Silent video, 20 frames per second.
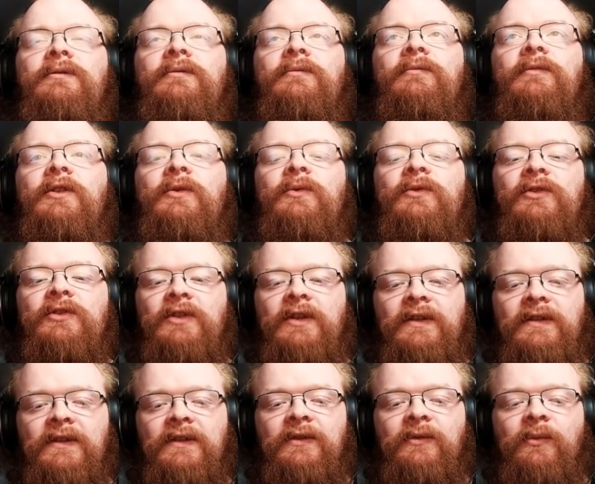It was
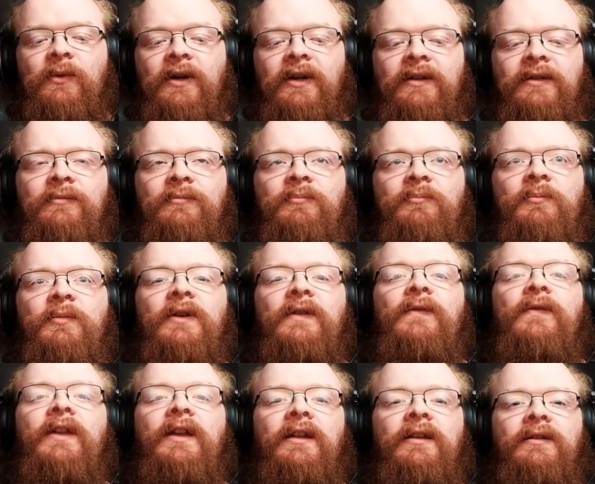just this one, but
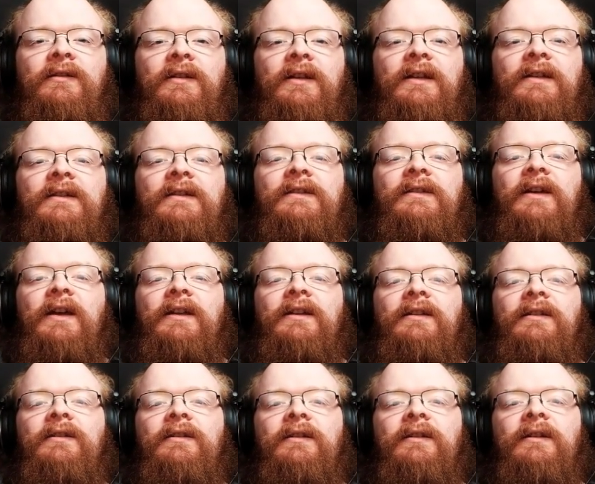then he
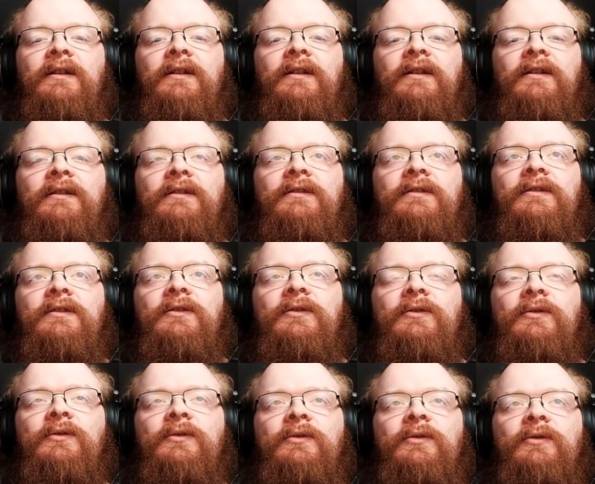decided
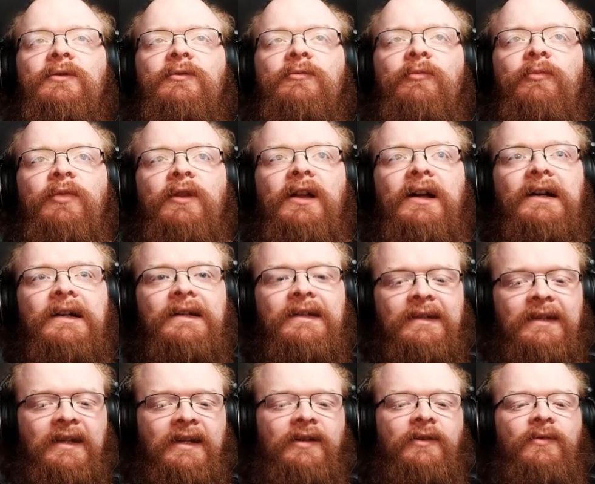to block
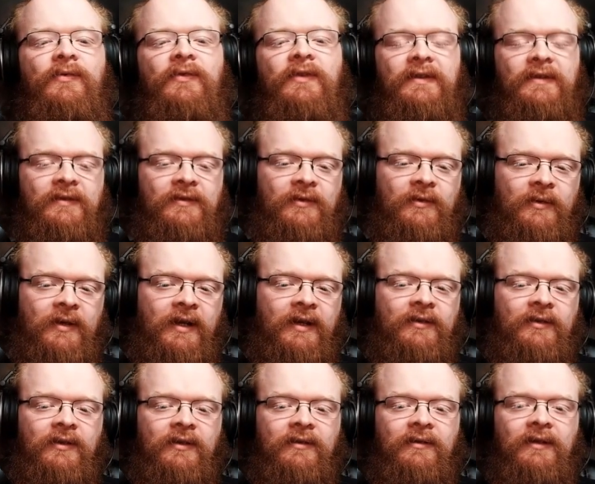down this
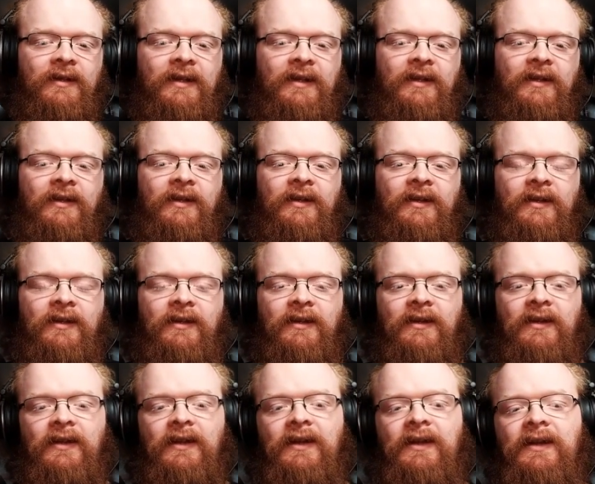direction.
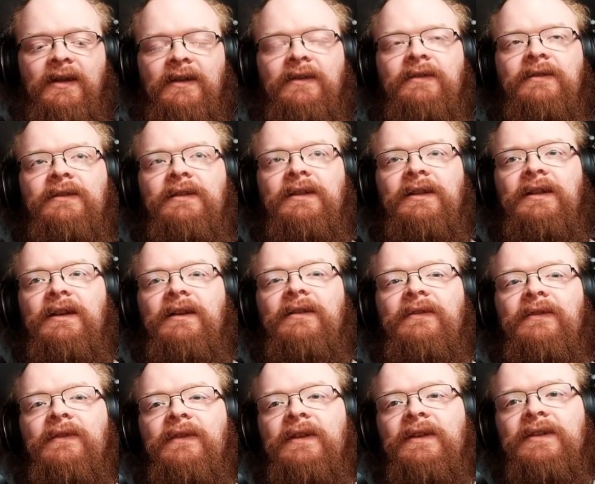And
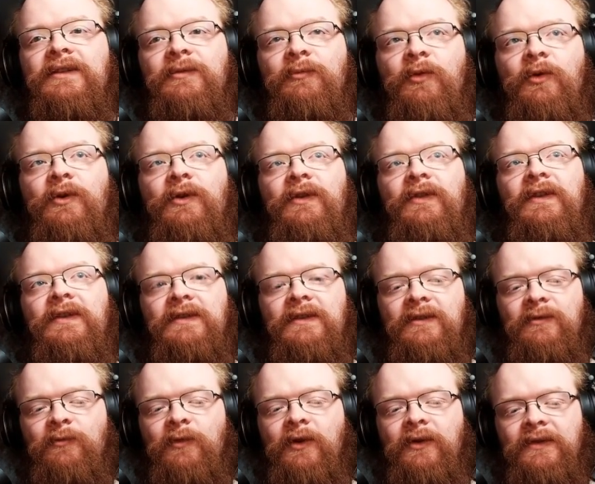on this board, this
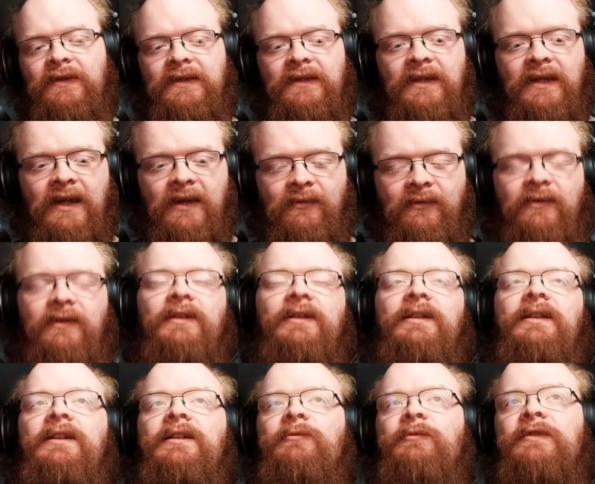is most
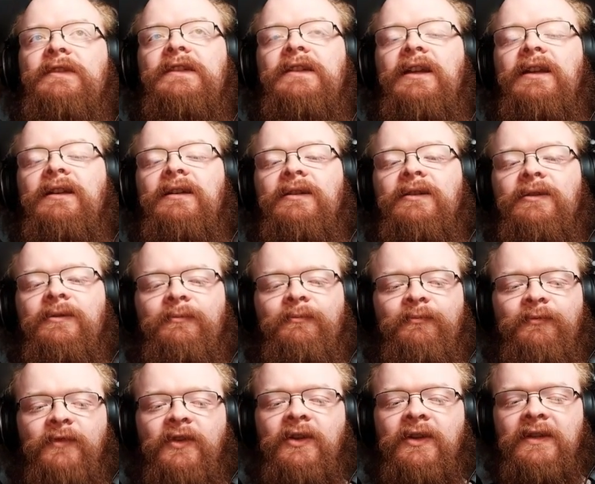definitely a mistake.
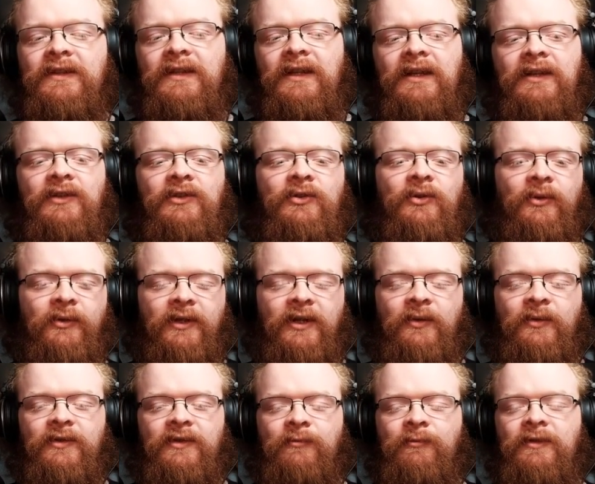You could say his shoulder hit
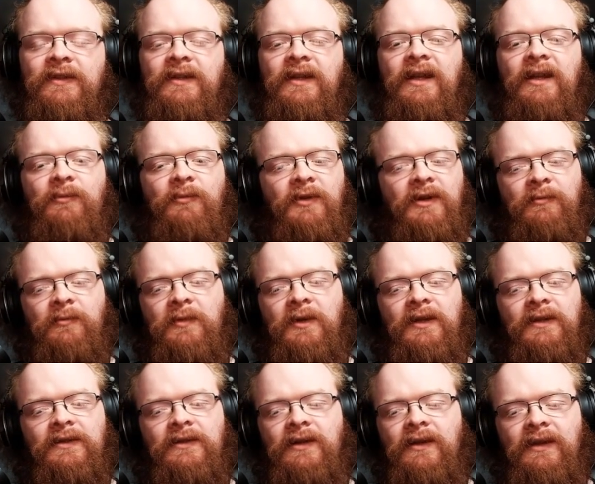was a mistake, but
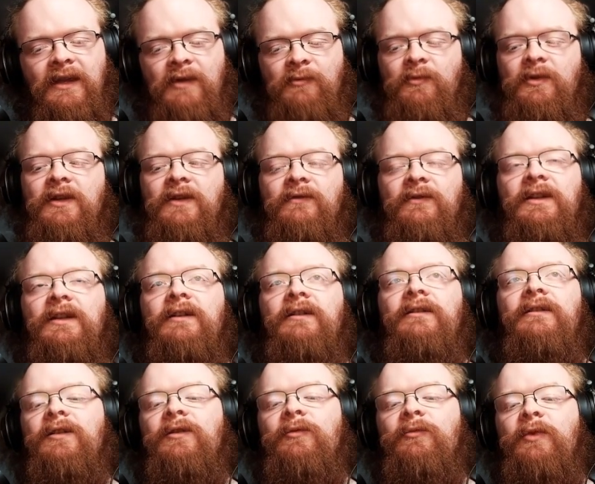it's not that big of a deal.
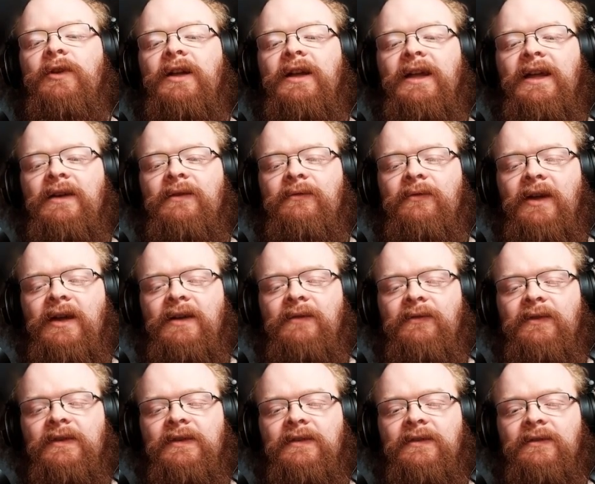But I have
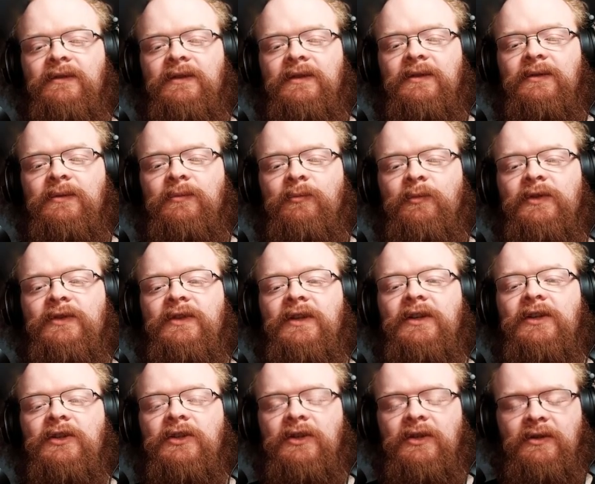this
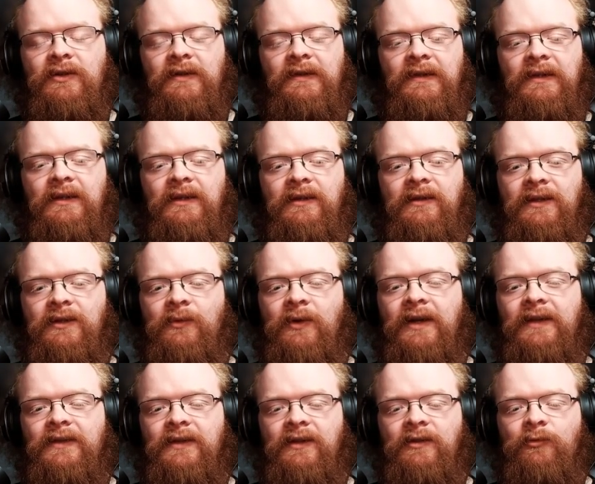position on the right
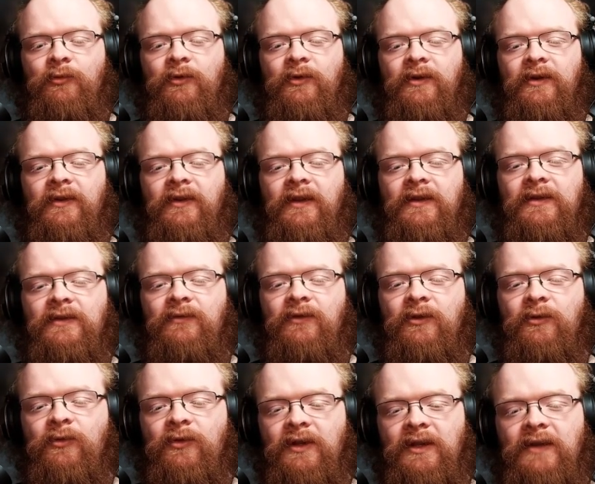side of the board that is a
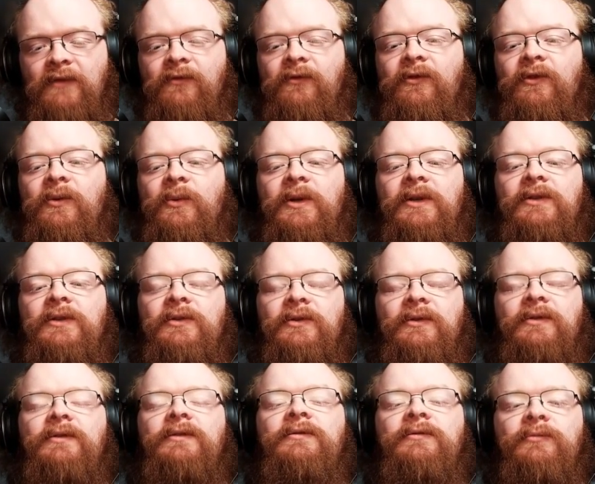very
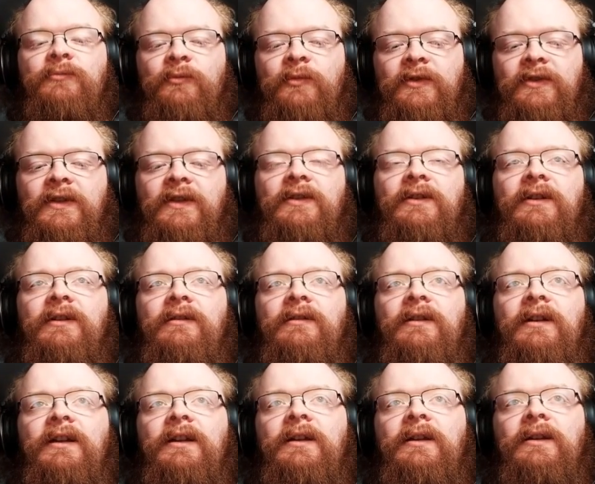influential position,
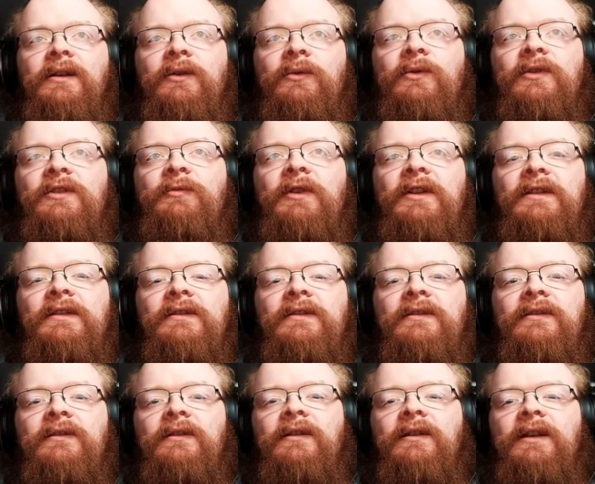which means
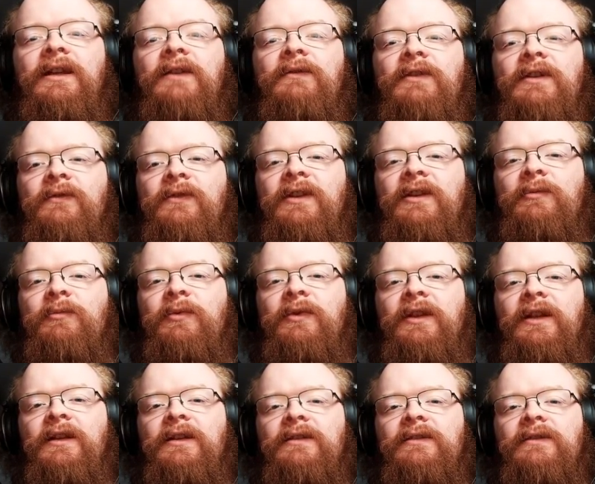even if he
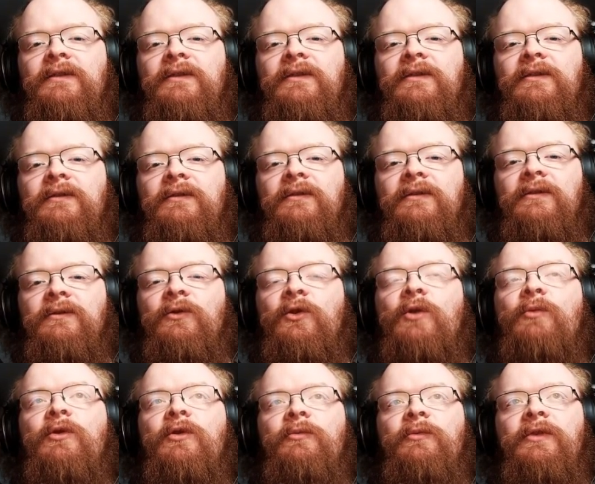plays the
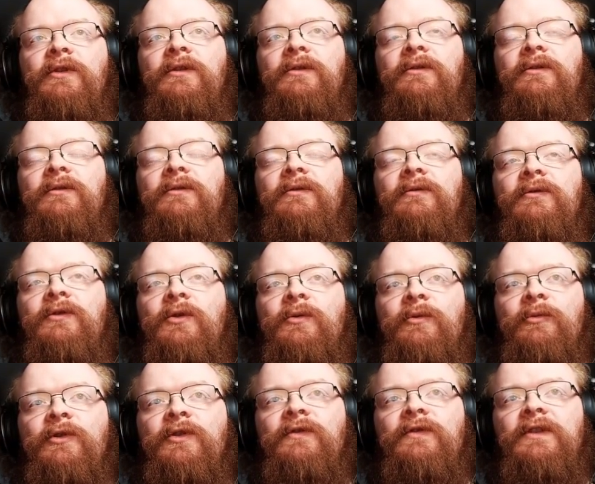normal
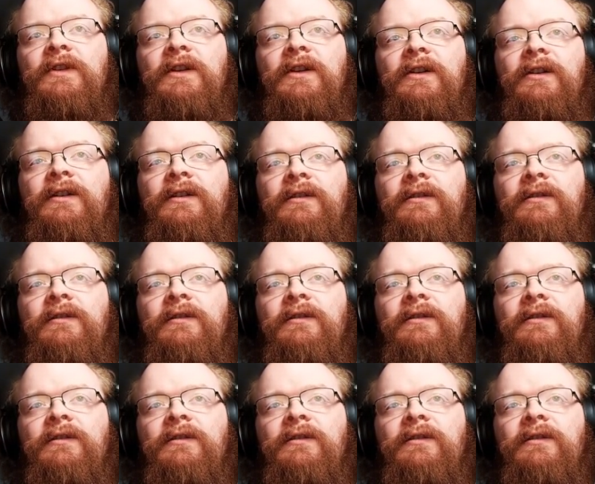moves here